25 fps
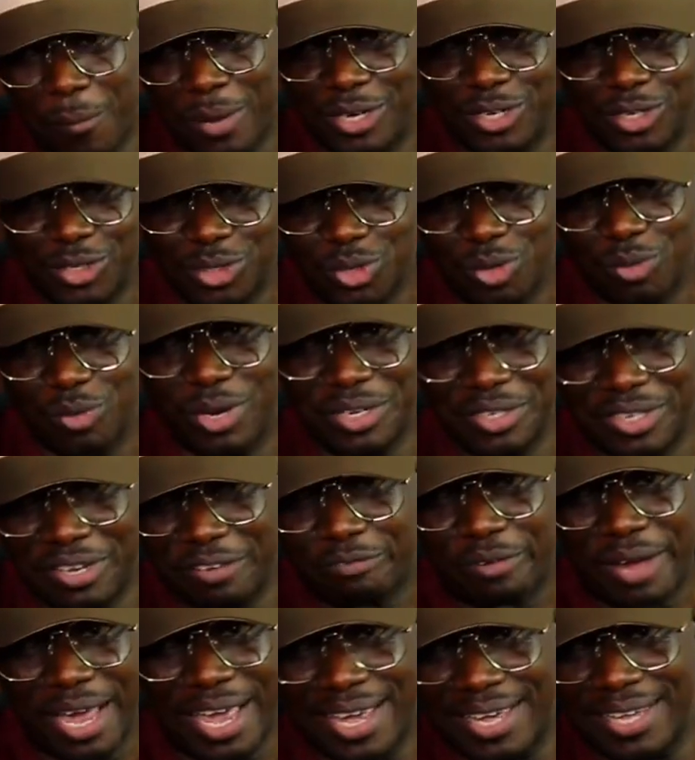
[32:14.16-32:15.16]
get comedy show.
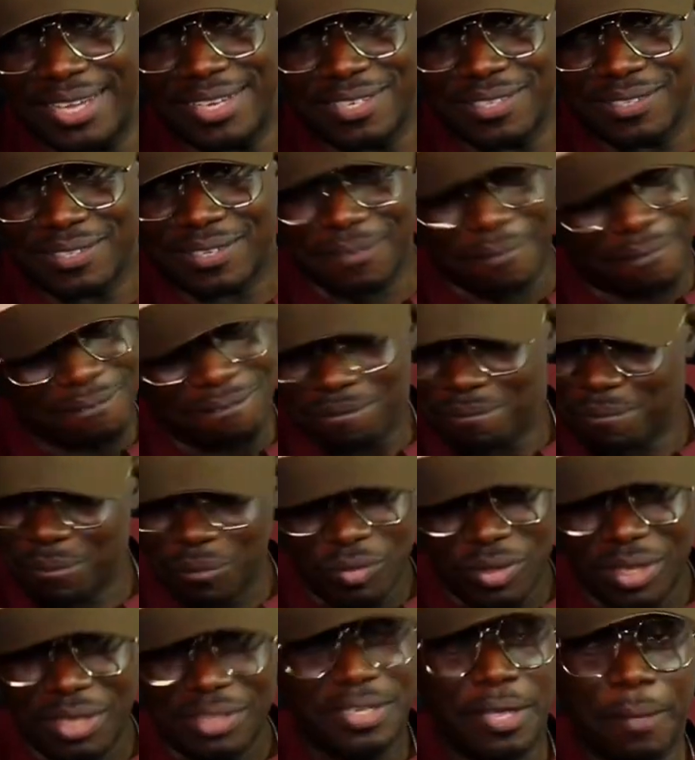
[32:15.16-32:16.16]
The
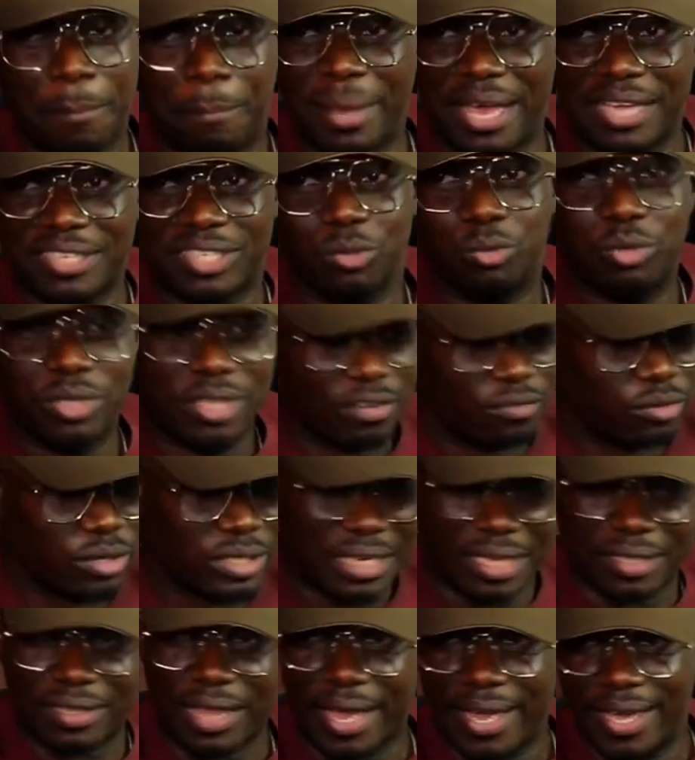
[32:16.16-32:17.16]
best he
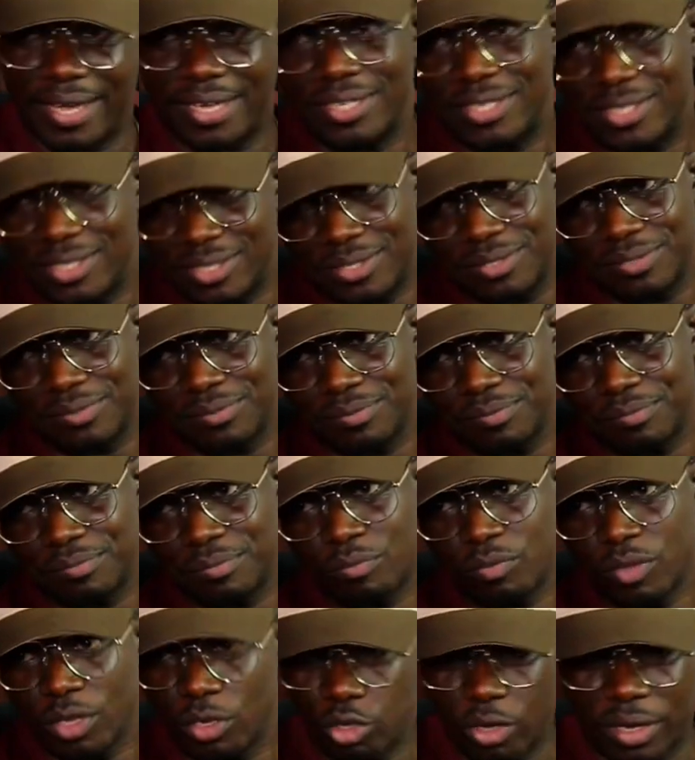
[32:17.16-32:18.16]
will give is letterhead.
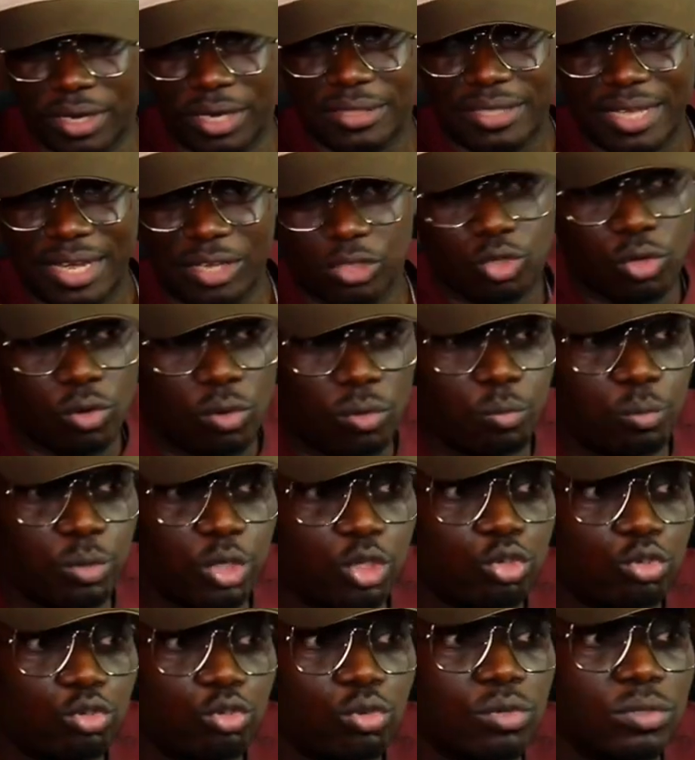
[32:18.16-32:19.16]
You understand?
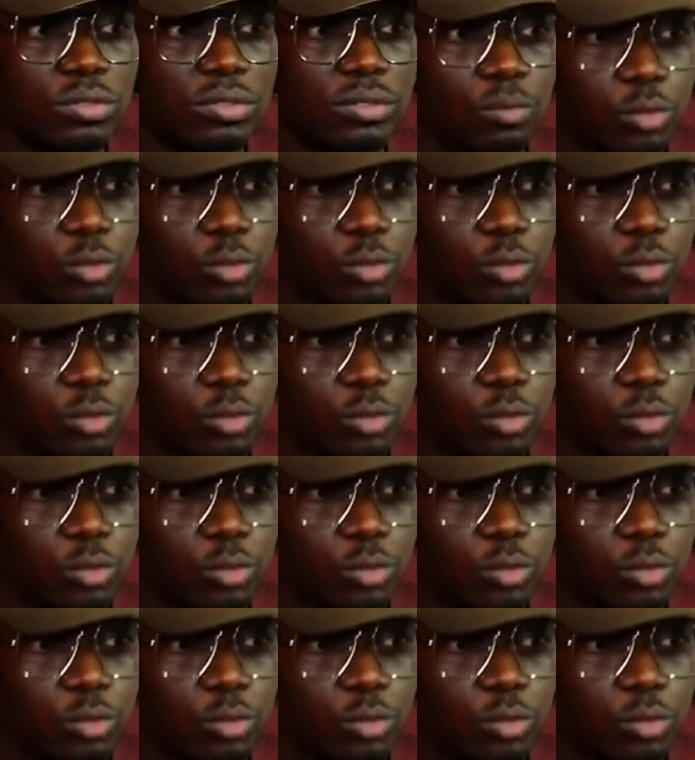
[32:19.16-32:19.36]
So we should